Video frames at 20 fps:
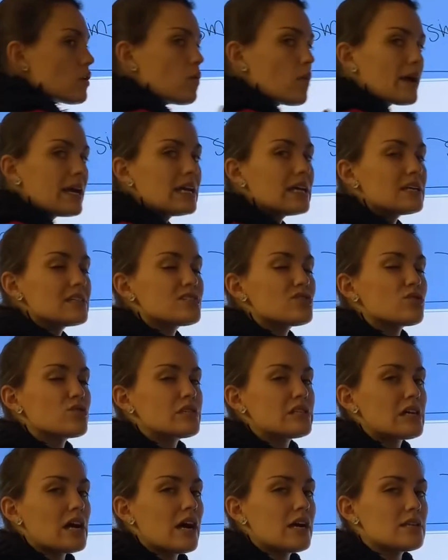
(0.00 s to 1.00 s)
wait until
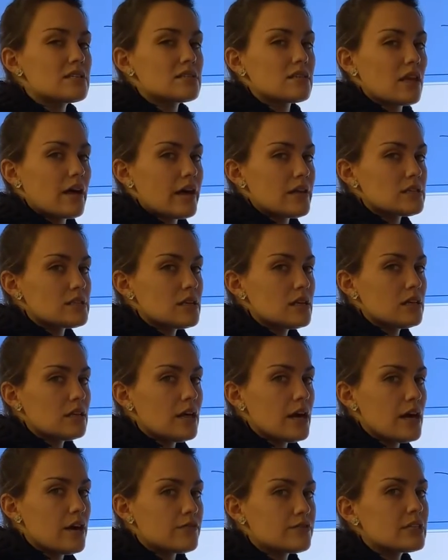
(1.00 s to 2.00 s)
sine is the last thing
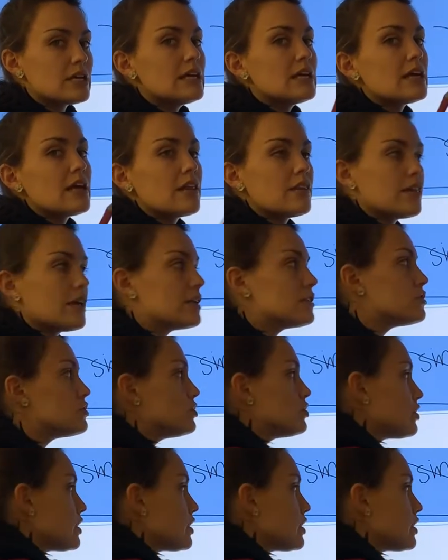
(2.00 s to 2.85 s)
left, then do your